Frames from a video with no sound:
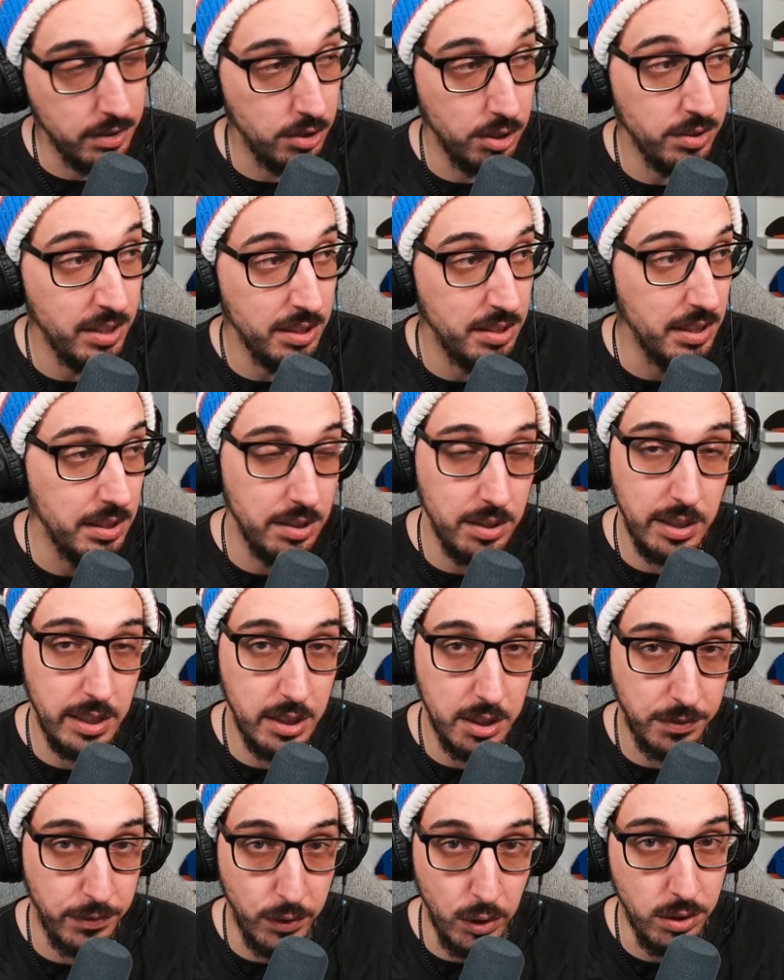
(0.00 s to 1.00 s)
This isn't his
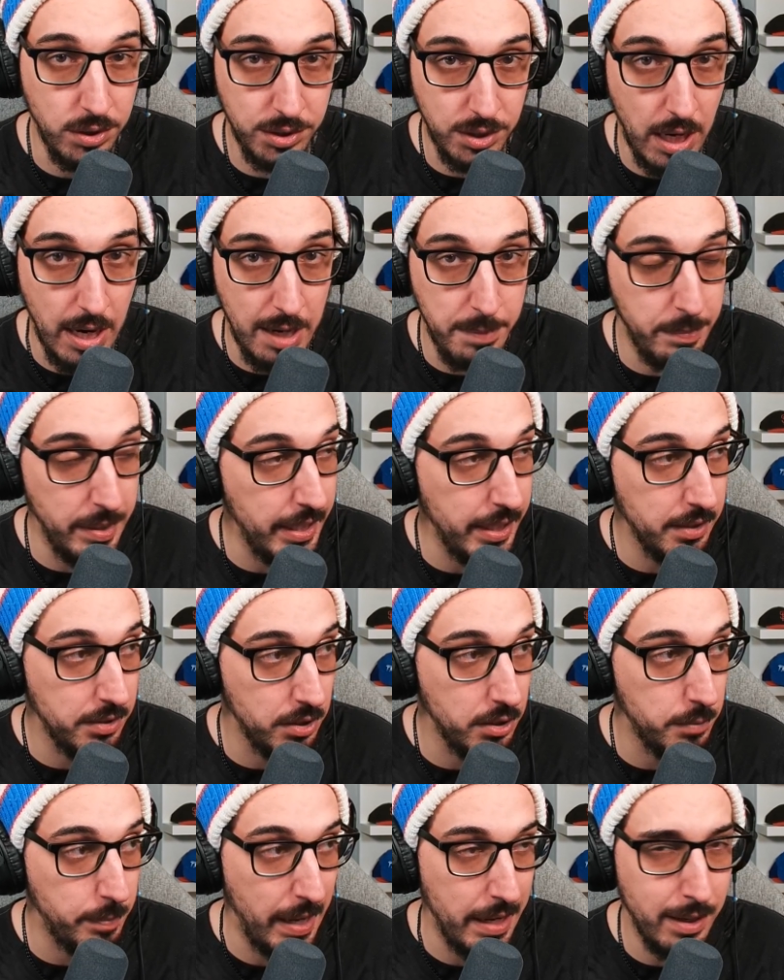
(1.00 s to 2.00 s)
first time being
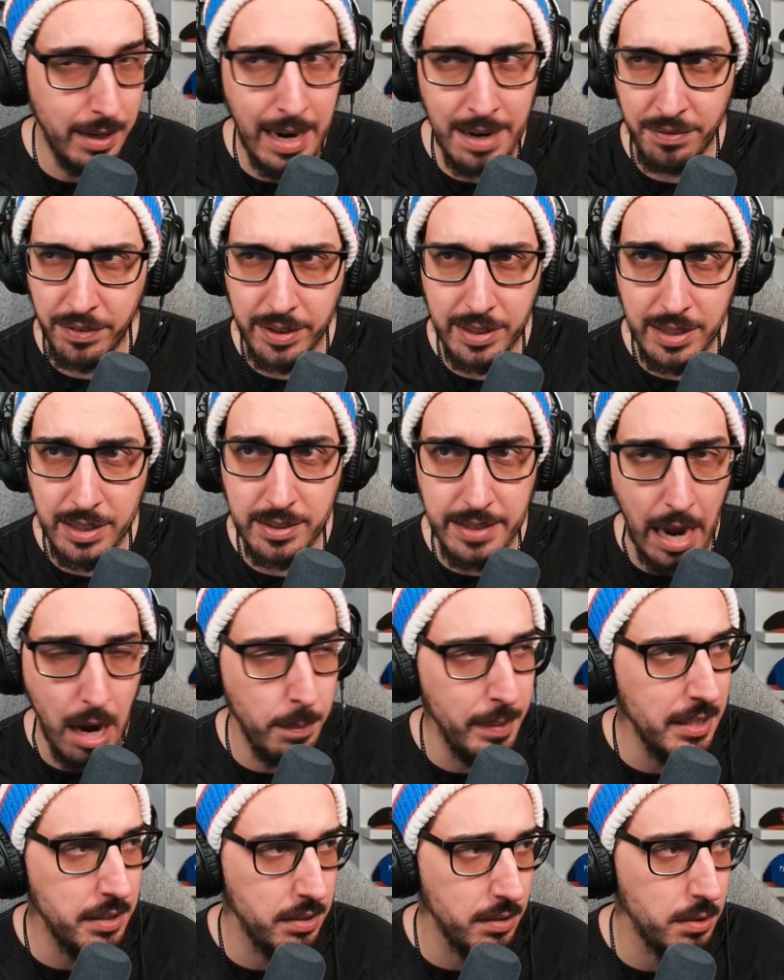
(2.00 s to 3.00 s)
suspended. He's now
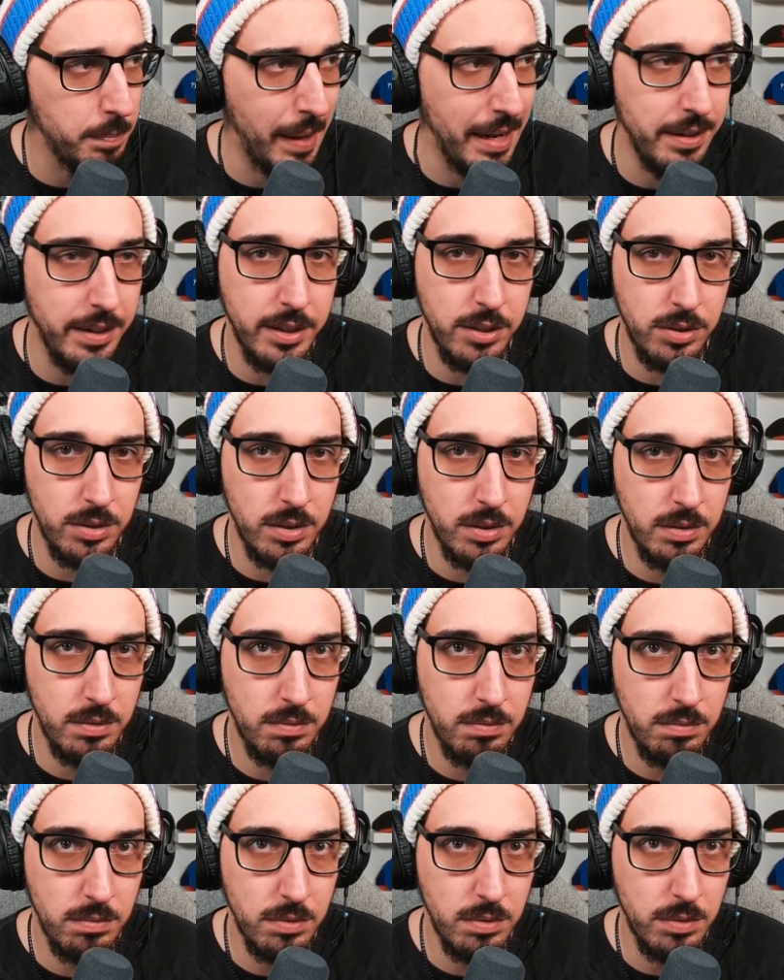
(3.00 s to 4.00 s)
been suspended
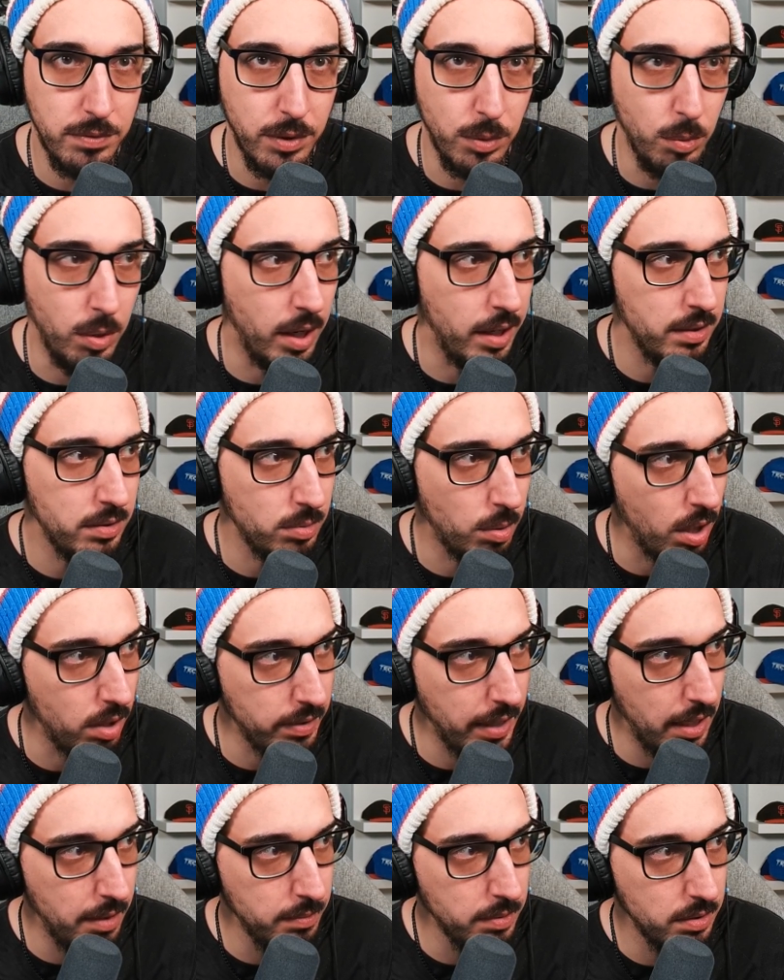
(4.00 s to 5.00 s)
for what, 12
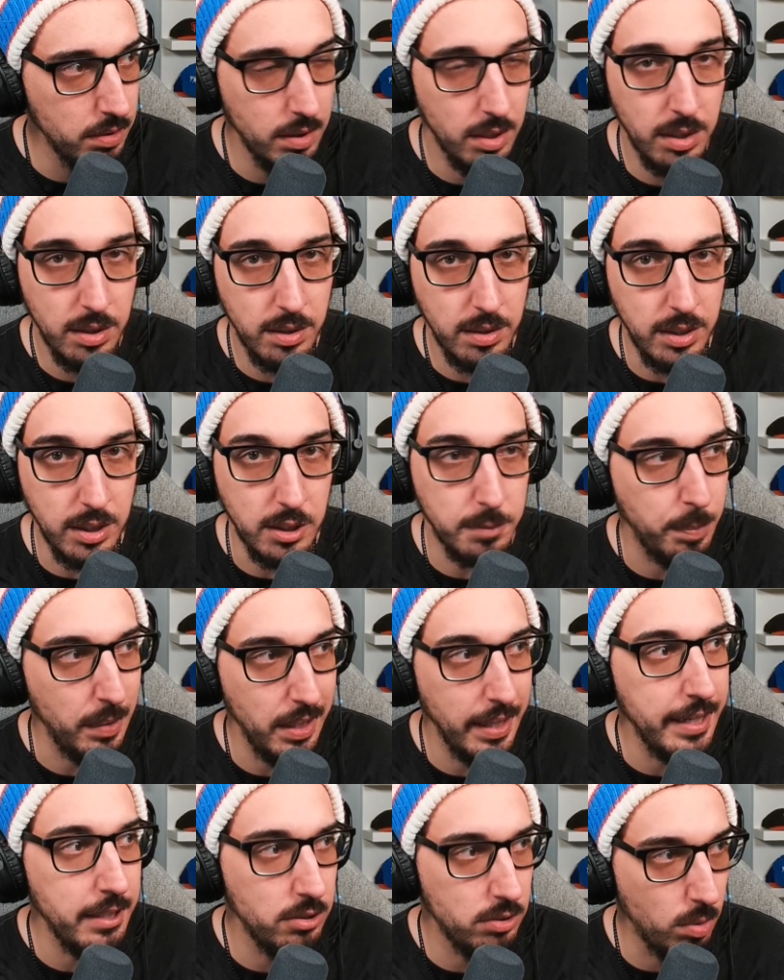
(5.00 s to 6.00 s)
games? He's
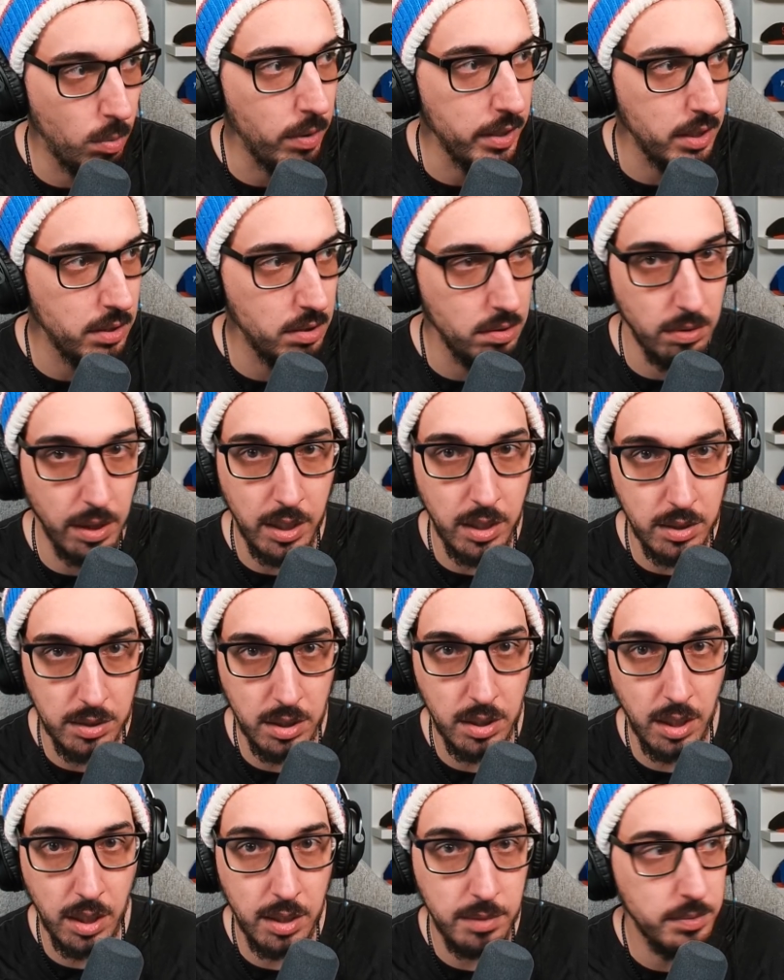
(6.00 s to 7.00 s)
played 22
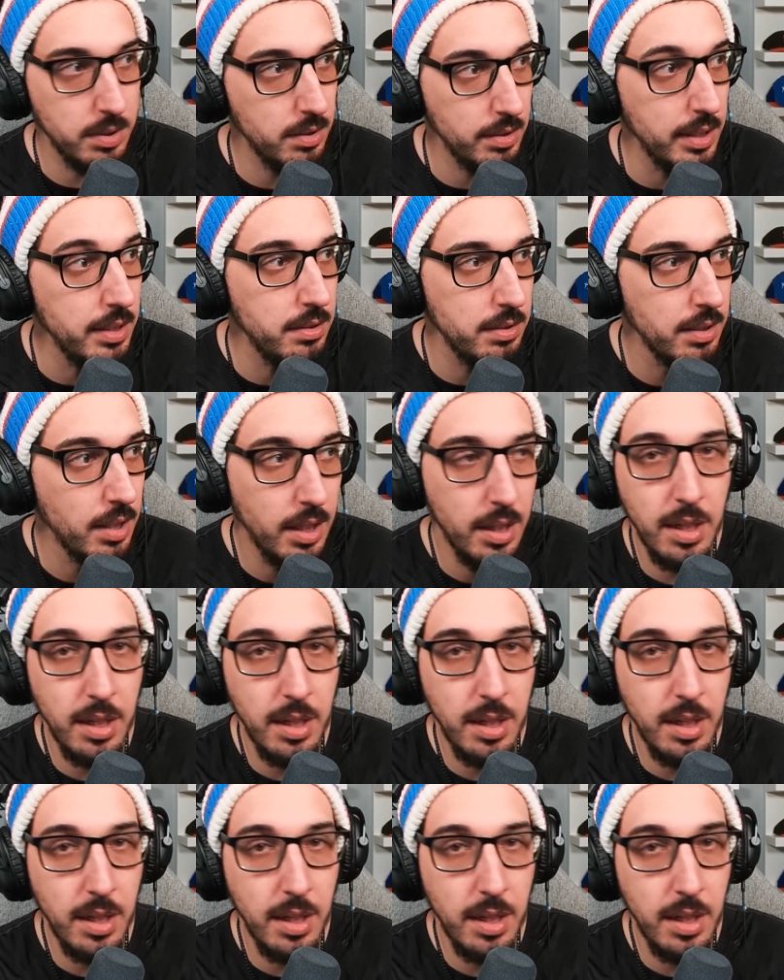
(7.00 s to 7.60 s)
NHL games.